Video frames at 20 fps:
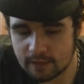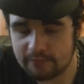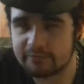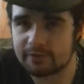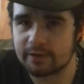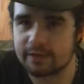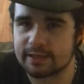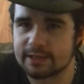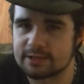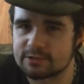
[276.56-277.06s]
I
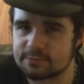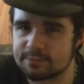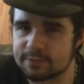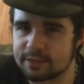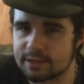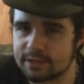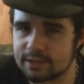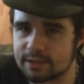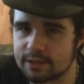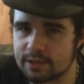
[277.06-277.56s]
feel like this would
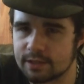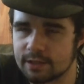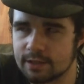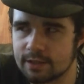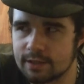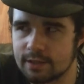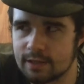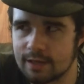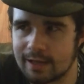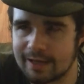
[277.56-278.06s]
be
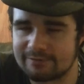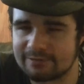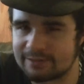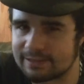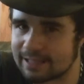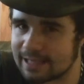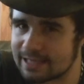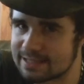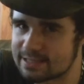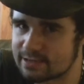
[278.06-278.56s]
a
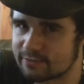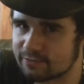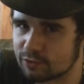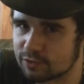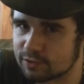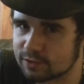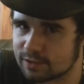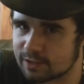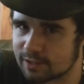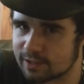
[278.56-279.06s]
fantastic
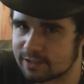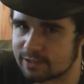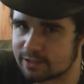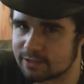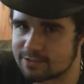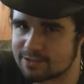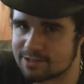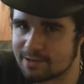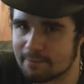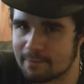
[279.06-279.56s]
vodka
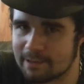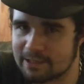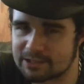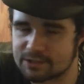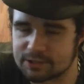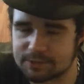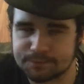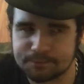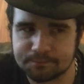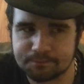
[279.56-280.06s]
to use in a
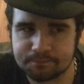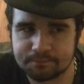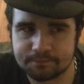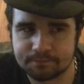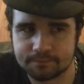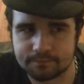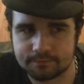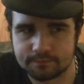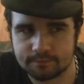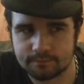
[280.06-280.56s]
mixer,
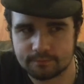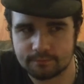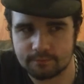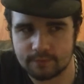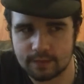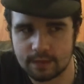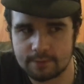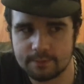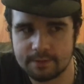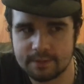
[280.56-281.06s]

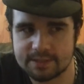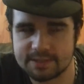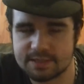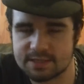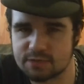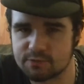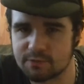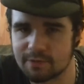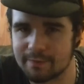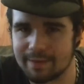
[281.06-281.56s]
because
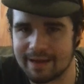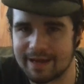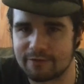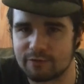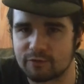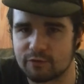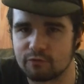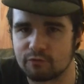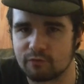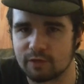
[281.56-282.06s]
the sweet
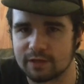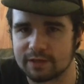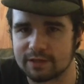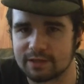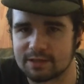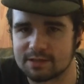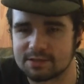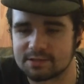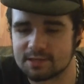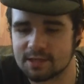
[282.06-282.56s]
mandarin really
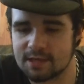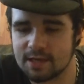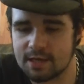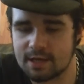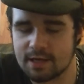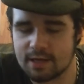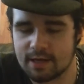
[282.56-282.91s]
does,